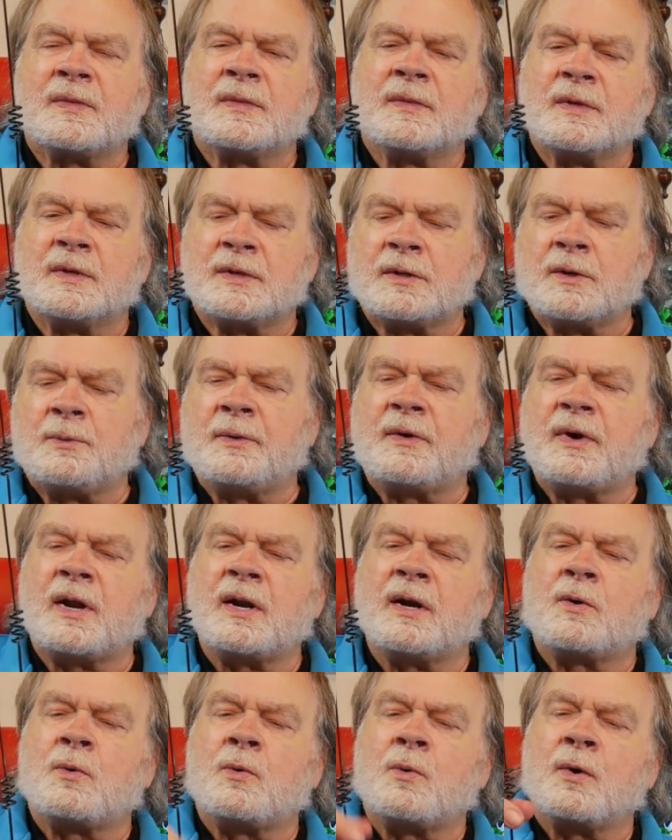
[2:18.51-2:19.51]
So we've got
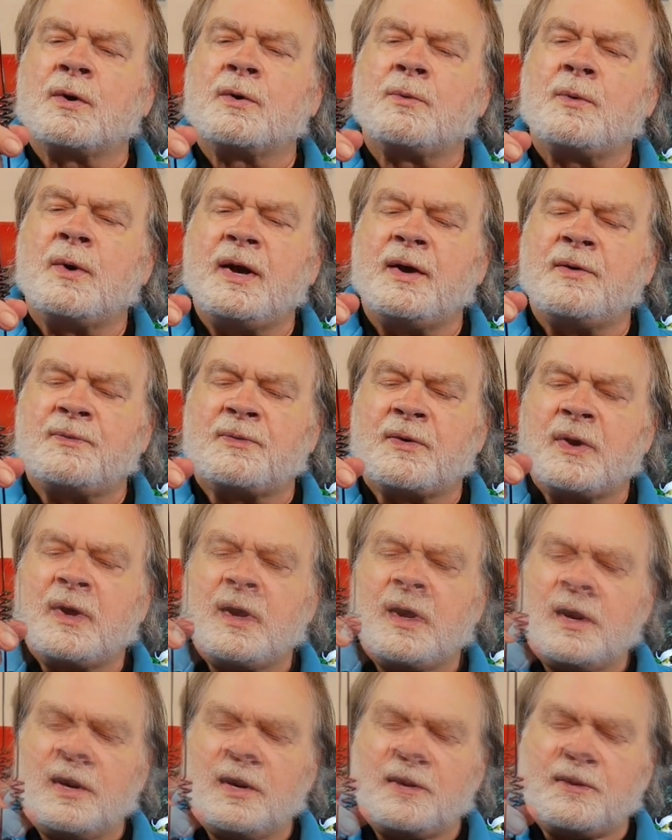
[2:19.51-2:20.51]
a quarter wave
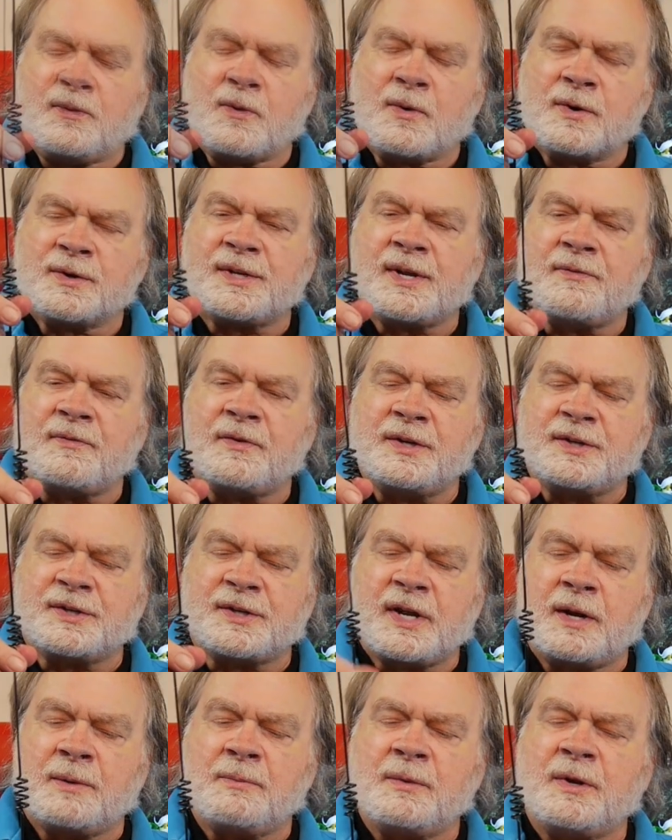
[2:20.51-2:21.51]
for 70
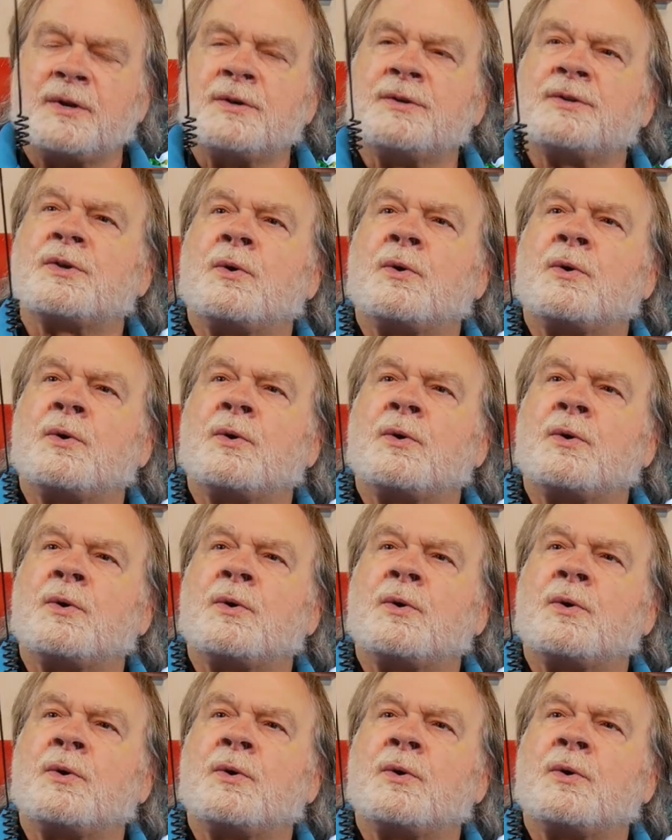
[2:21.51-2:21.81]
centimeters.